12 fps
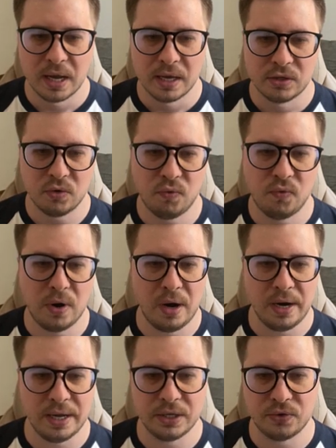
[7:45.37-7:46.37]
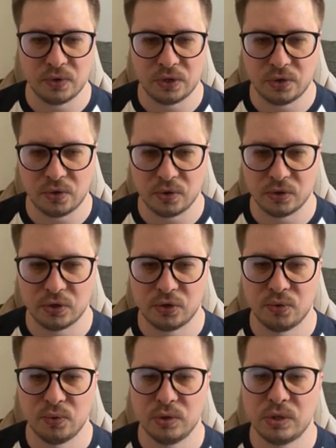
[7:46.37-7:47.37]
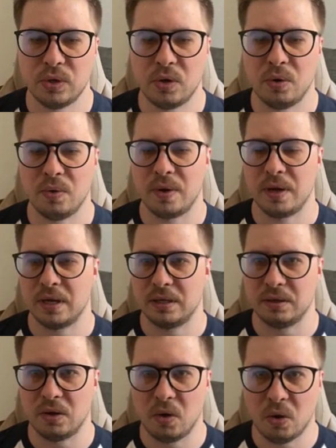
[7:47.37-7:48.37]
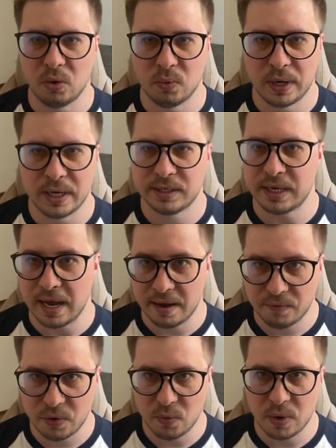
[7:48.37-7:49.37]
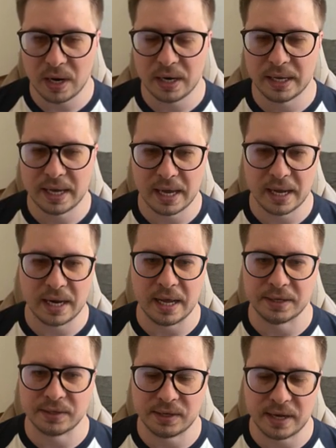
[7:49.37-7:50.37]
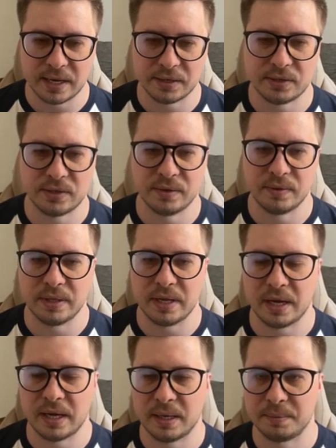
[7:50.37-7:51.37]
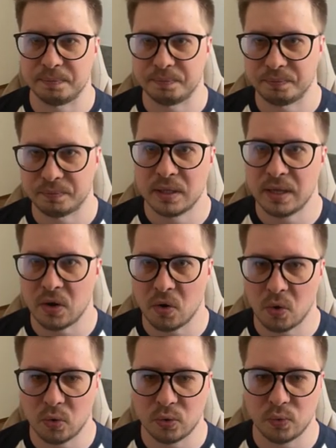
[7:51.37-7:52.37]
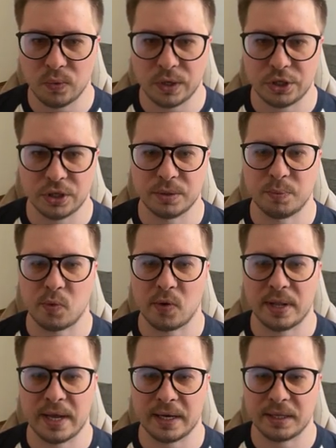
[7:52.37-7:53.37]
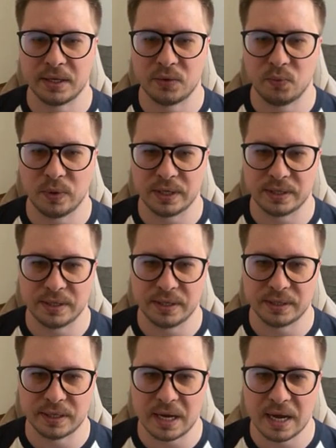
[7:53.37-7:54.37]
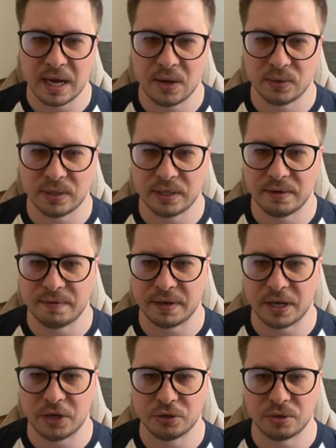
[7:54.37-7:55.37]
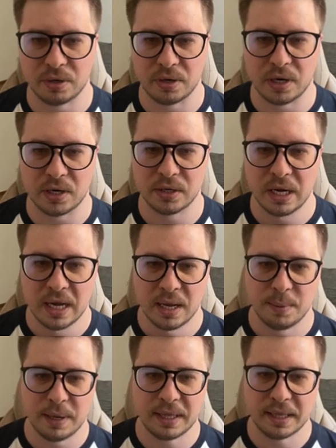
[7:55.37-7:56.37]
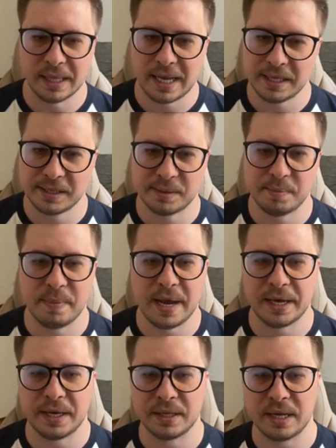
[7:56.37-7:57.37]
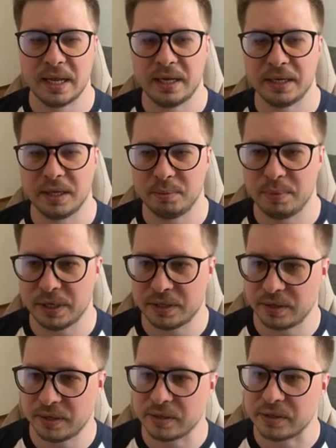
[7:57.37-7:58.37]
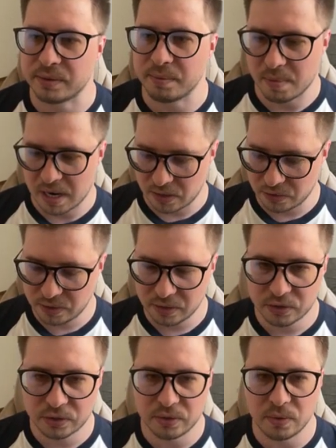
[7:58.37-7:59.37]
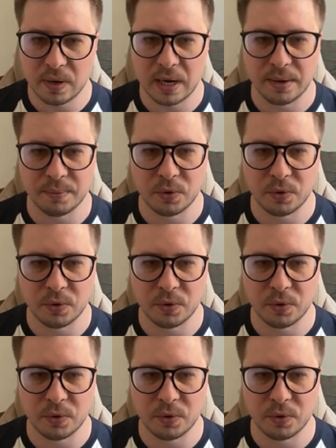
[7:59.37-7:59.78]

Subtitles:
So far it returns true, so always everyone can access the route which is protected with this authentication guard. But let's make it a little bit smarter. So I'm